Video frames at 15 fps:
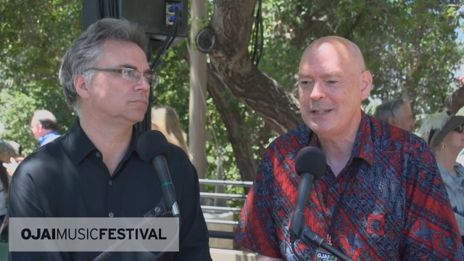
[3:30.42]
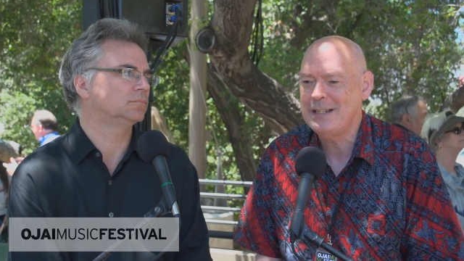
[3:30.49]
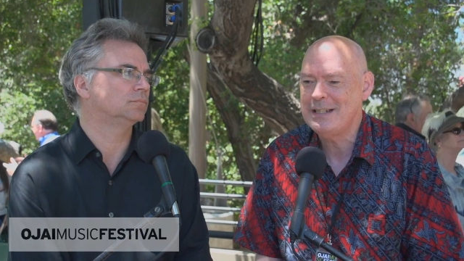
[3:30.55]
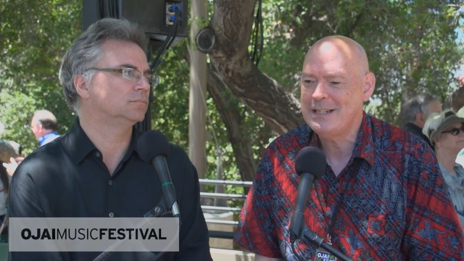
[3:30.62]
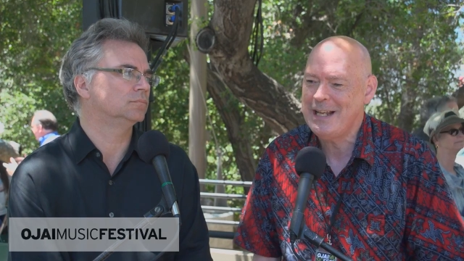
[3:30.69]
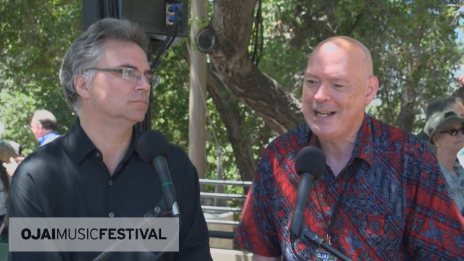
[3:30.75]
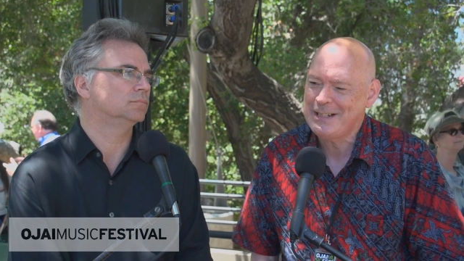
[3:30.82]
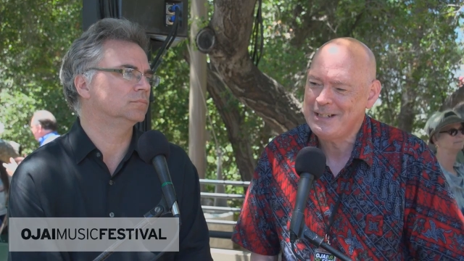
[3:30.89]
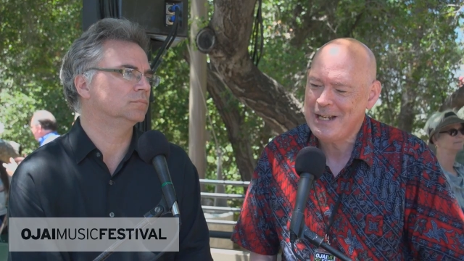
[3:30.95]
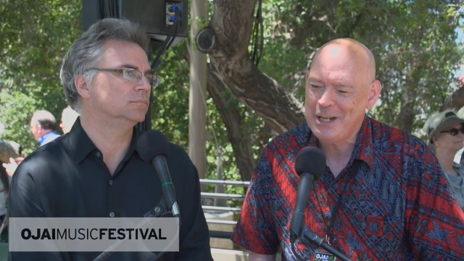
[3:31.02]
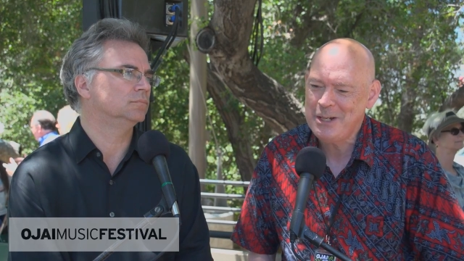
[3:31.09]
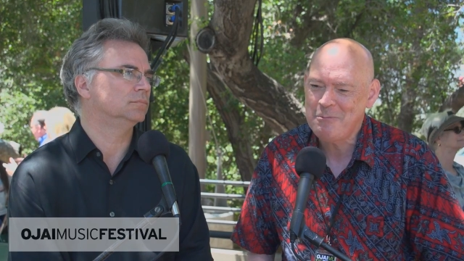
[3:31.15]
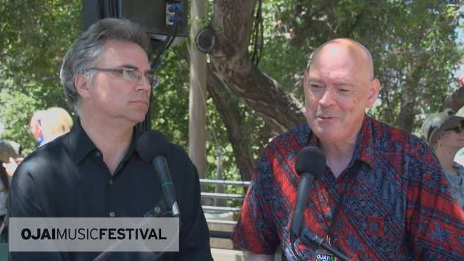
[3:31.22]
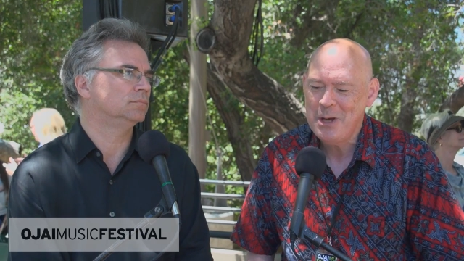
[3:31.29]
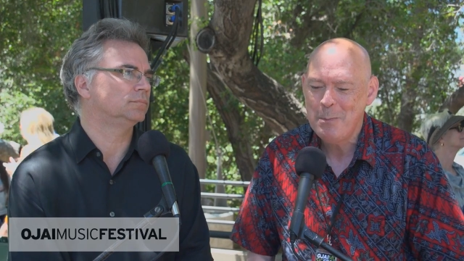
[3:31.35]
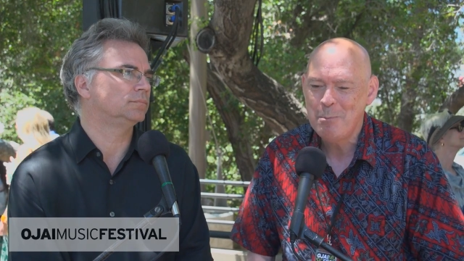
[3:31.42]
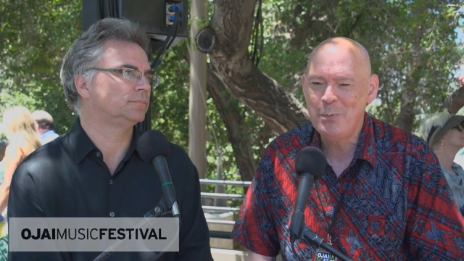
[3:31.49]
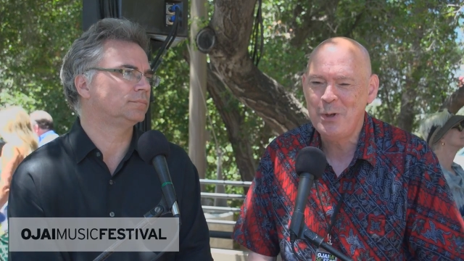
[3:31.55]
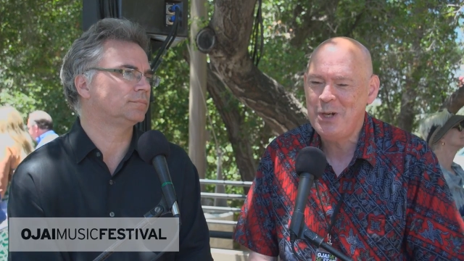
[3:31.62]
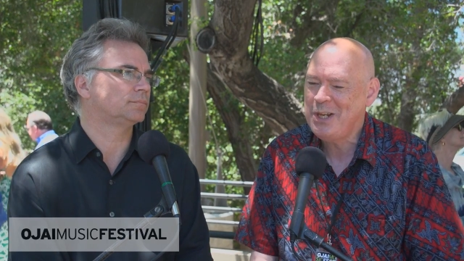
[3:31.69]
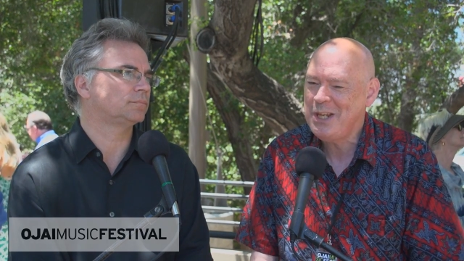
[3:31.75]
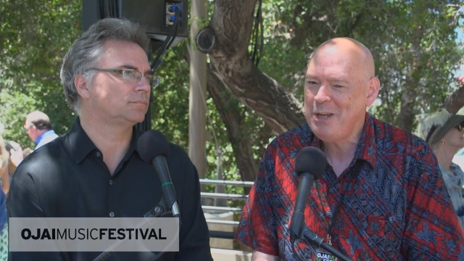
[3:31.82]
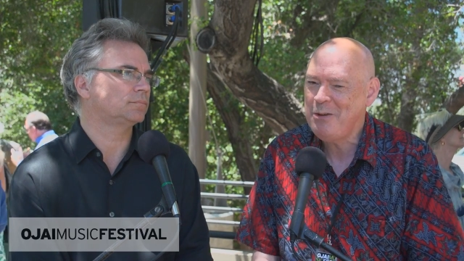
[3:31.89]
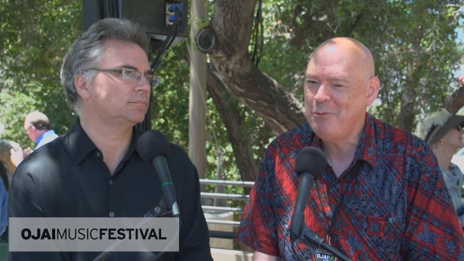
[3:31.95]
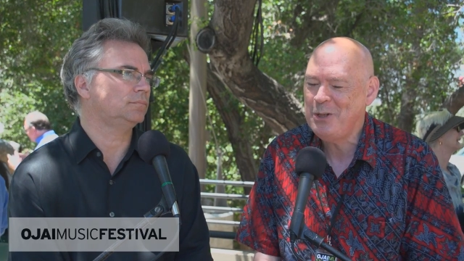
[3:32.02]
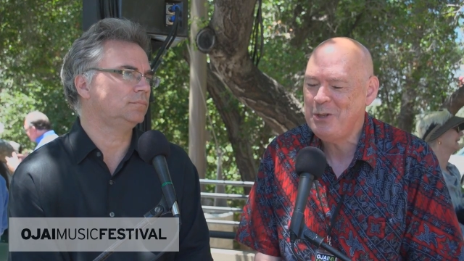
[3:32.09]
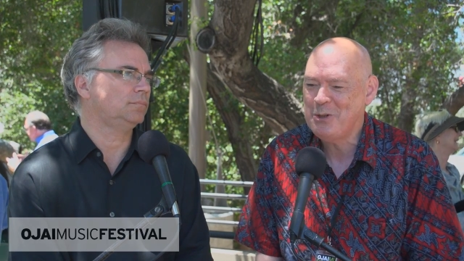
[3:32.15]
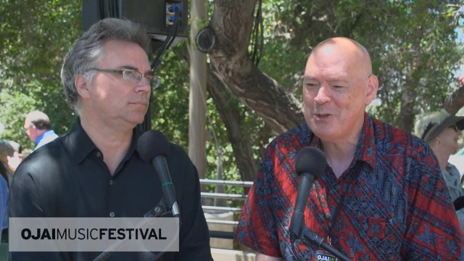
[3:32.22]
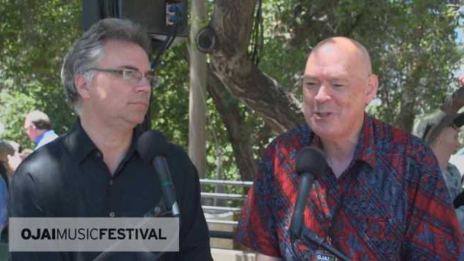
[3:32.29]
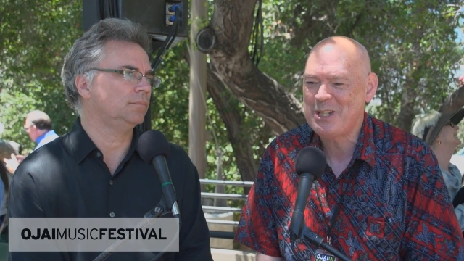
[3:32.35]
Speaker 1: is that kind of believe
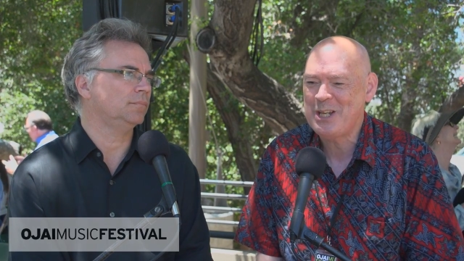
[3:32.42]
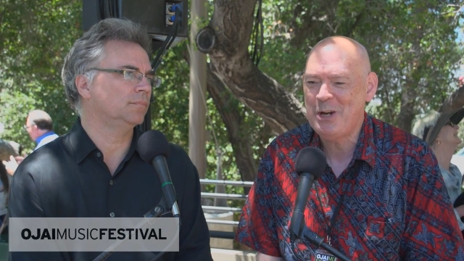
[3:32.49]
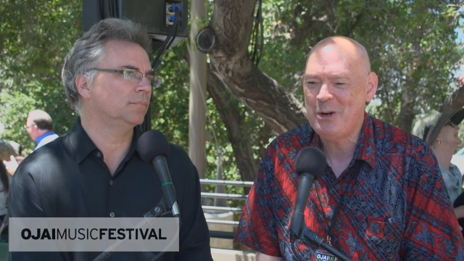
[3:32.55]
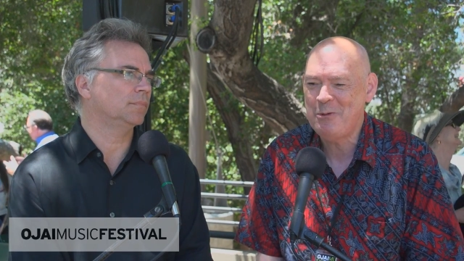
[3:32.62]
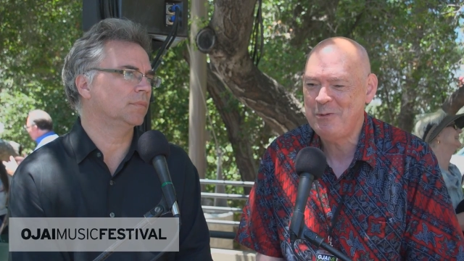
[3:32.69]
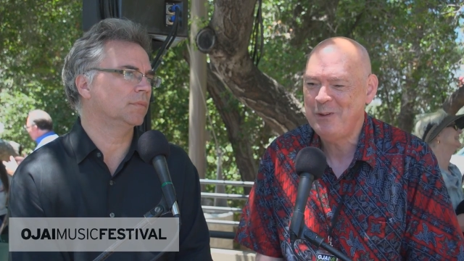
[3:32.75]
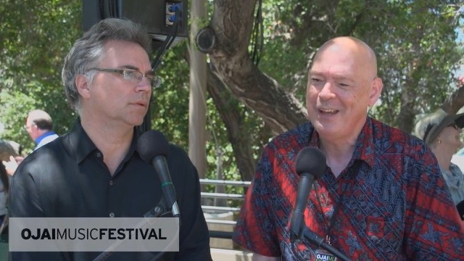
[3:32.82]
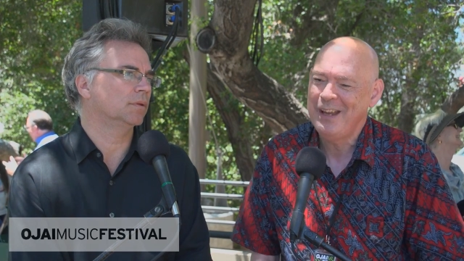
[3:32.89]
in yourself